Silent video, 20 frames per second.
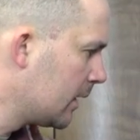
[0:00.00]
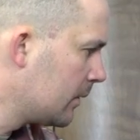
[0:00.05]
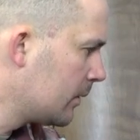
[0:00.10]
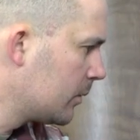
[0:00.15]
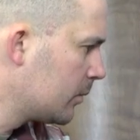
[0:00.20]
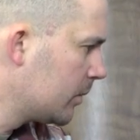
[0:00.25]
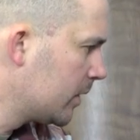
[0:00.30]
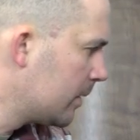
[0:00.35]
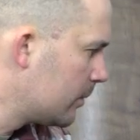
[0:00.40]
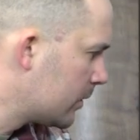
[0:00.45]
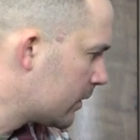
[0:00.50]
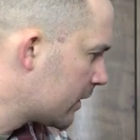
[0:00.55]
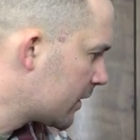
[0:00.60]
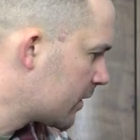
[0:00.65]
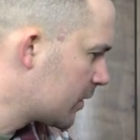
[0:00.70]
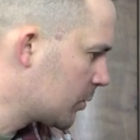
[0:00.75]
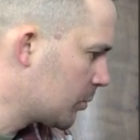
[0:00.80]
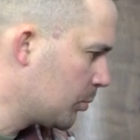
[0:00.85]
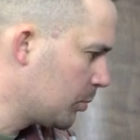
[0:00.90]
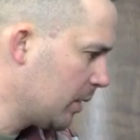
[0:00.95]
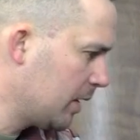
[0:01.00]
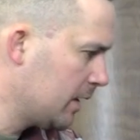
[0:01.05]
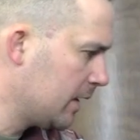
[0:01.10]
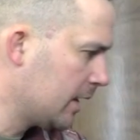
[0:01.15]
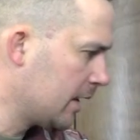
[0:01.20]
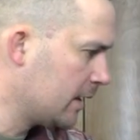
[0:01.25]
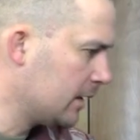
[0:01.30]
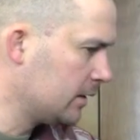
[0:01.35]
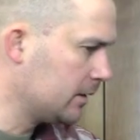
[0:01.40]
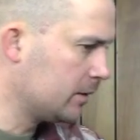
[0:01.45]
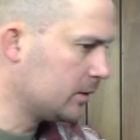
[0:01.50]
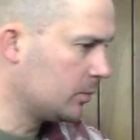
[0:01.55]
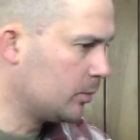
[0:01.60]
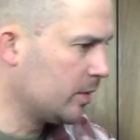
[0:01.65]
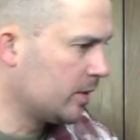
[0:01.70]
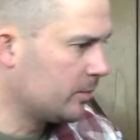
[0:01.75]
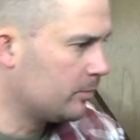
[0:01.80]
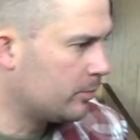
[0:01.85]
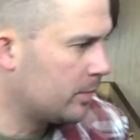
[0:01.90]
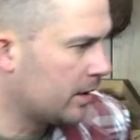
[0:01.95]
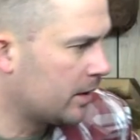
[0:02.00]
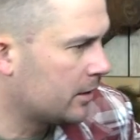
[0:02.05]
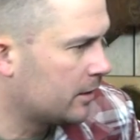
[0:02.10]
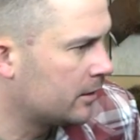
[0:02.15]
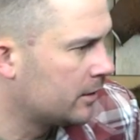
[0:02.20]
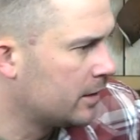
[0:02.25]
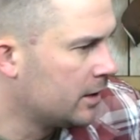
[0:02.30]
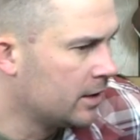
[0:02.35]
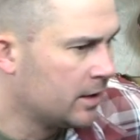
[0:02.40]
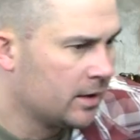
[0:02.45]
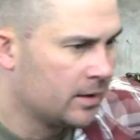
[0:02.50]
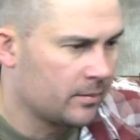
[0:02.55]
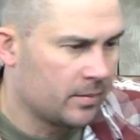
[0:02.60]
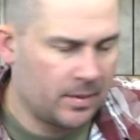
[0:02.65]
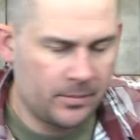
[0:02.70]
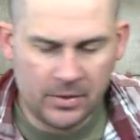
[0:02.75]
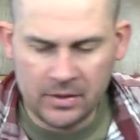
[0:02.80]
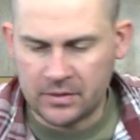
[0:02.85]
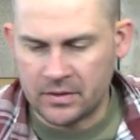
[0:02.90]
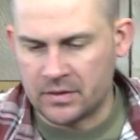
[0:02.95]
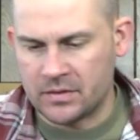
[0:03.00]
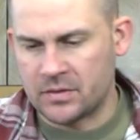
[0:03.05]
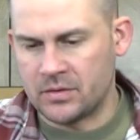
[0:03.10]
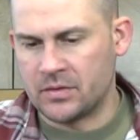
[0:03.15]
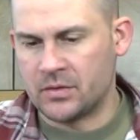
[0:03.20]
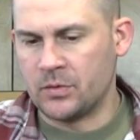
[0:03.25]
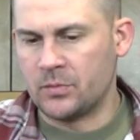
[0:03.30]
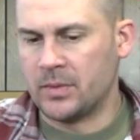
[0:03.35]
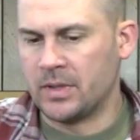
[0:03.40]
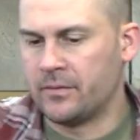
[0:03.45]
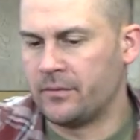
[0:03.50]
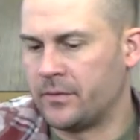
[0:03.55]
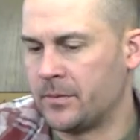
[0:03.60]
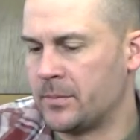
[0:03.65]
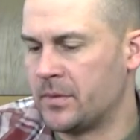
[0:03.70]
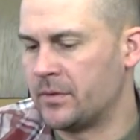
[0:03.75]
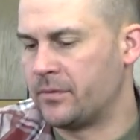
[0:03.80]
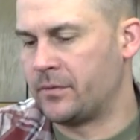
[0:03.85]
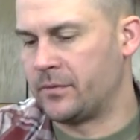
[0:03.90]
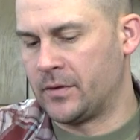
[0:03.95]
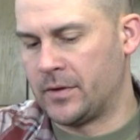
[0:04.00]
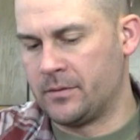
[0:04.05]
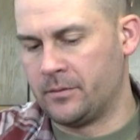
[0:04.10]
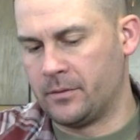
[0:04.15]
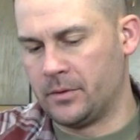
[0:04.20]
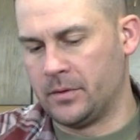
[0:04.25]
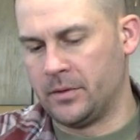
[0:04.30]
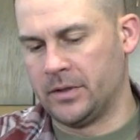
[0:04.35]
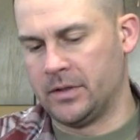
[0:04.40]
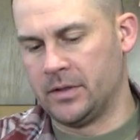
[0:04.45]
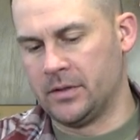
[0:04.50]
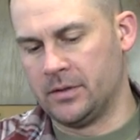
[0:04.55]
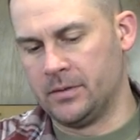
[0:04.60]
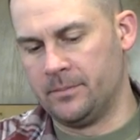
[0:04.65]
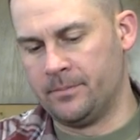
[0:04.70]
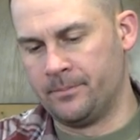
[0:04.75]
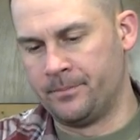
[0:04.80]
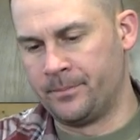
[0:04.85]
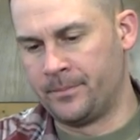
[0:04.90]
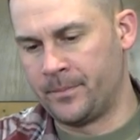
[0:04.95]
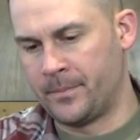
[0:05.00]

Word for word: want to be able to spin that a little bit better. Maybe I'll just zoom in from the front really good.